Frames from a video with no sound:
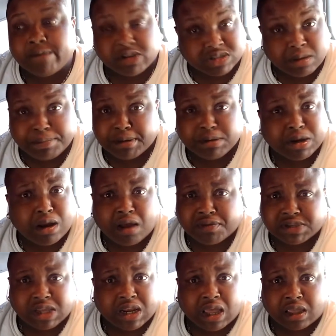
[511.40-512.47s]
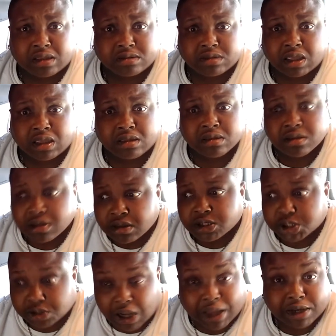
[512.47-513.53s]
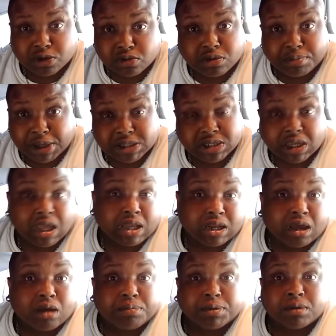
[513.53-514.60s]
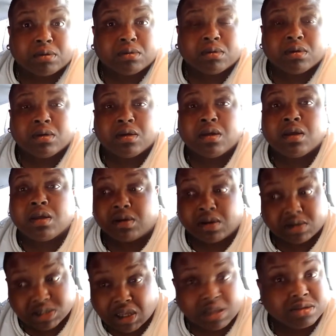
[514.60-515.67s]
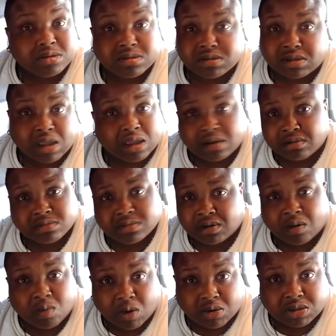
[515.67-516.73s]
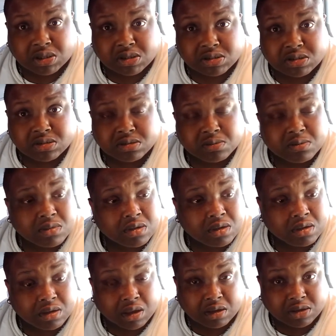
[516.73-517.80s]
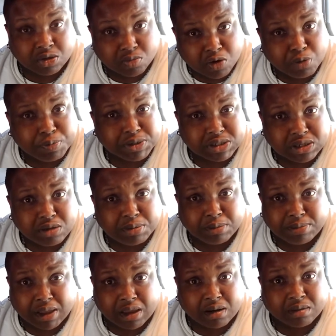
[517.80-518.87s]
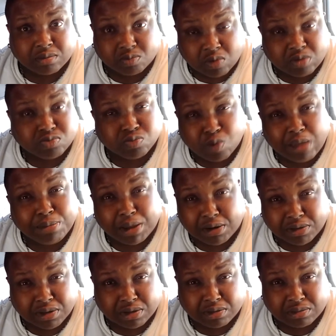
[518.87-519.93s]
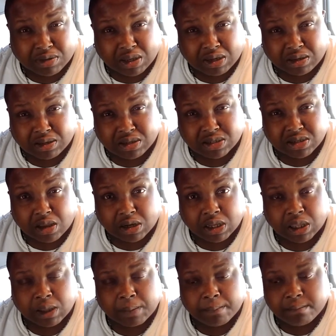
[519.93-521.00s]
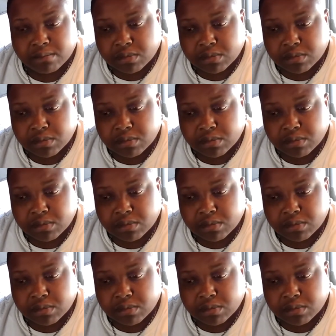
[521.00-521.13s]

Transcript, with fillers: There's some people in the office I like. They try to do the best they can to help you. There's others that are worthless. Jurupa's a little bit better, well, way better than, than, than Salt Lake.